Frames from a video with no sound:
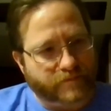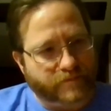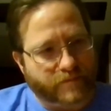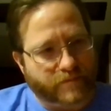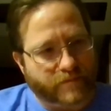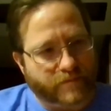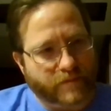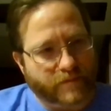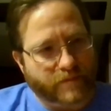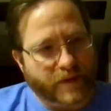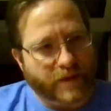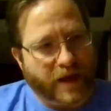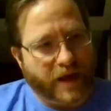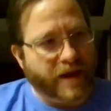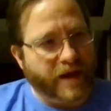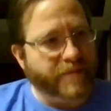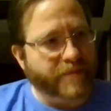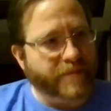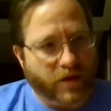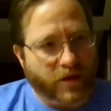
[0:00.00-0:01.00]

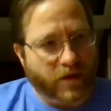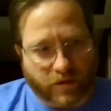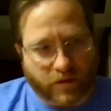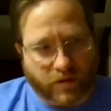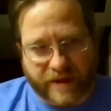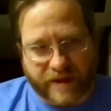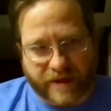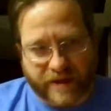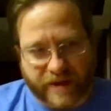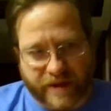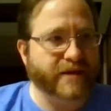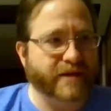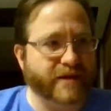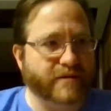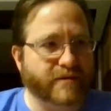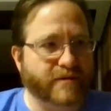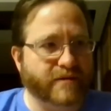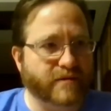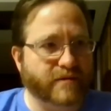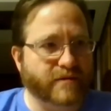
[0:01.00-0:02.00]
hoping that
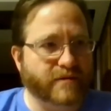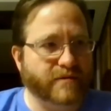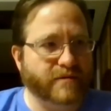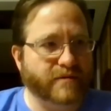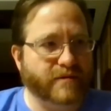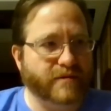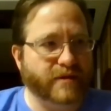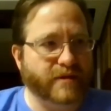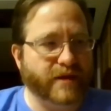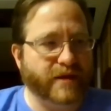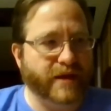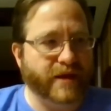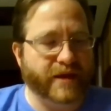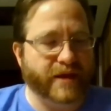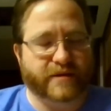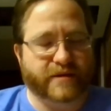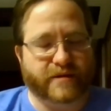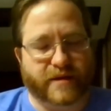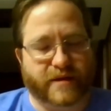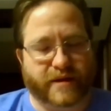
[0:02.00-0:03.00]

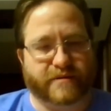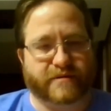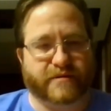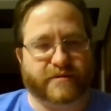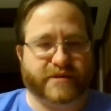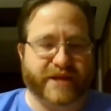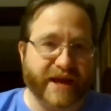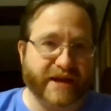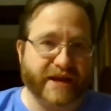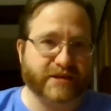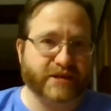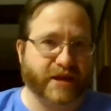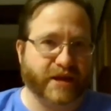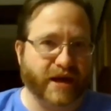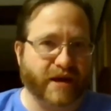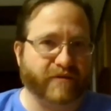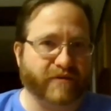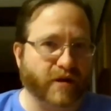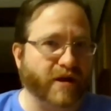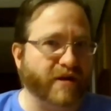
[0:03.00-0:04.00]
it takes the
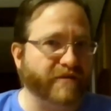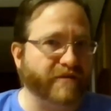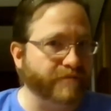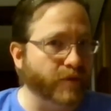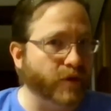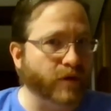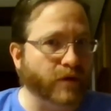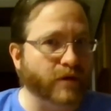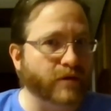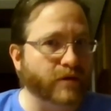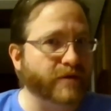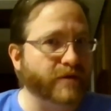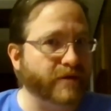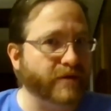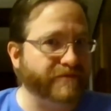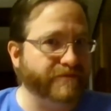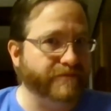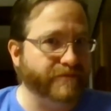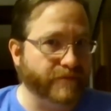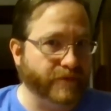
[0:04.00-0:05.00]
cover off more
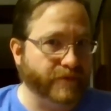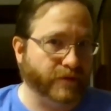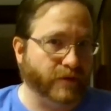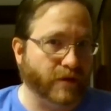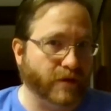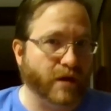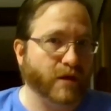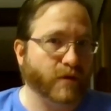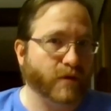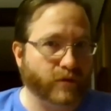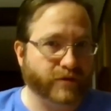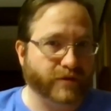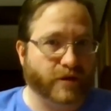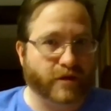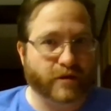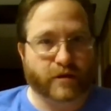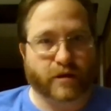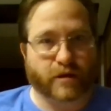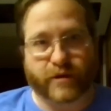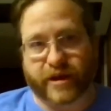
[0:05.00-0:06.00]
the
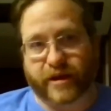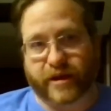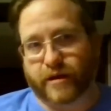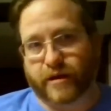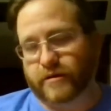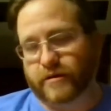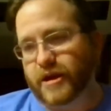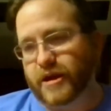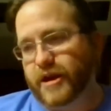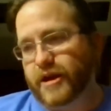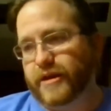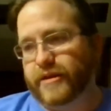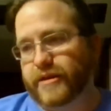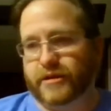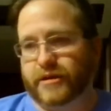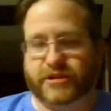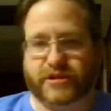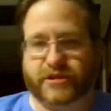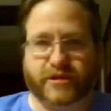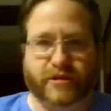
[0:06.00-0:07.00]
longer we go.
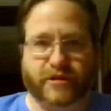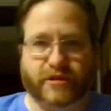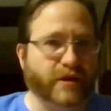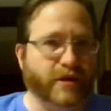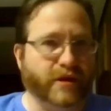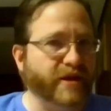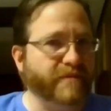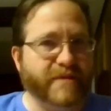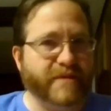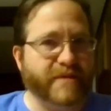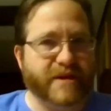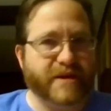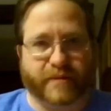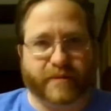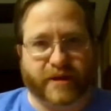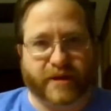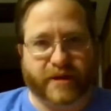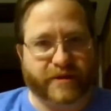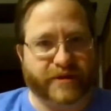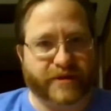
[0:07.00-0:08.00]
There's still a lot of people
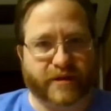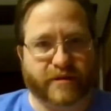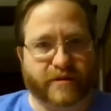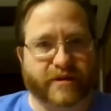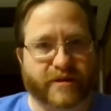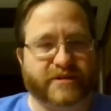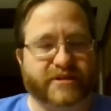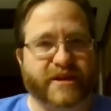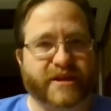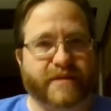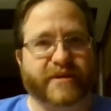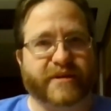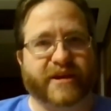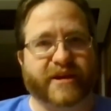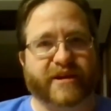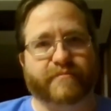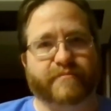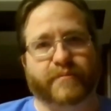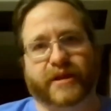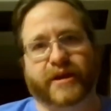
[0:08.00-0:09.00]
out there that seem to
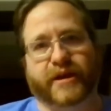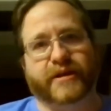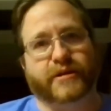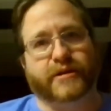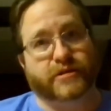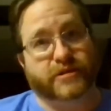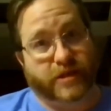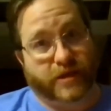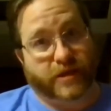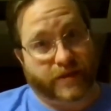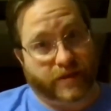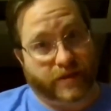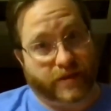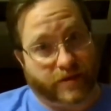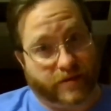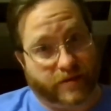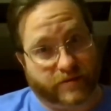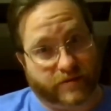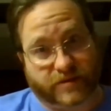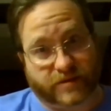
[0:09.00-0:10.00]
have blinders on,
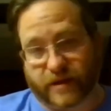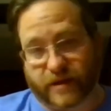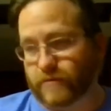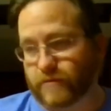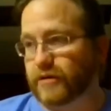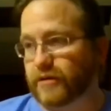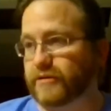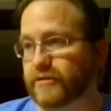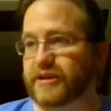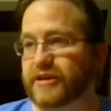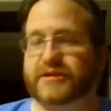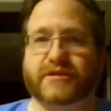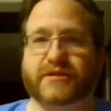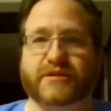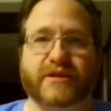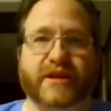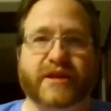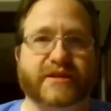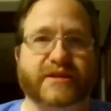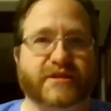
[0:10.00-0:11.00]
though. It's like, well, this is
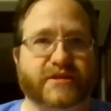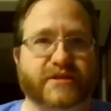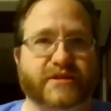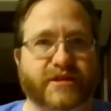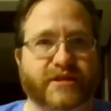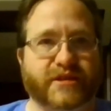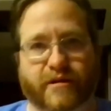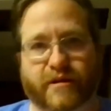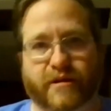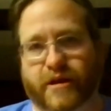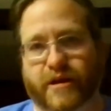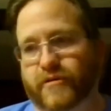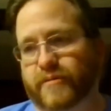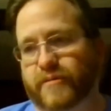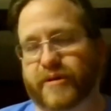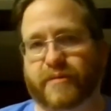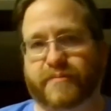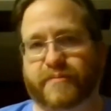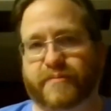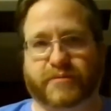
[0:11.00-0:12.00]
necessary. What
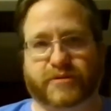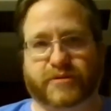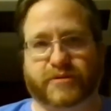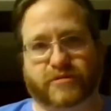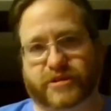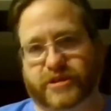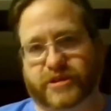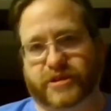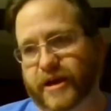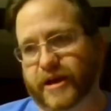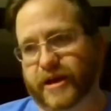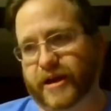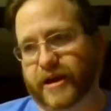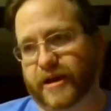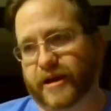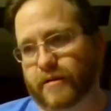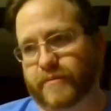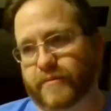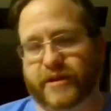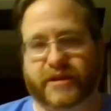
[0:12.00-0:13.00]
about people's
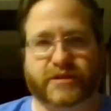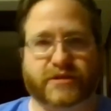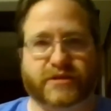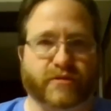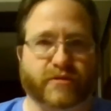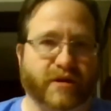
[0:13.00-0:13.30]
retirements? What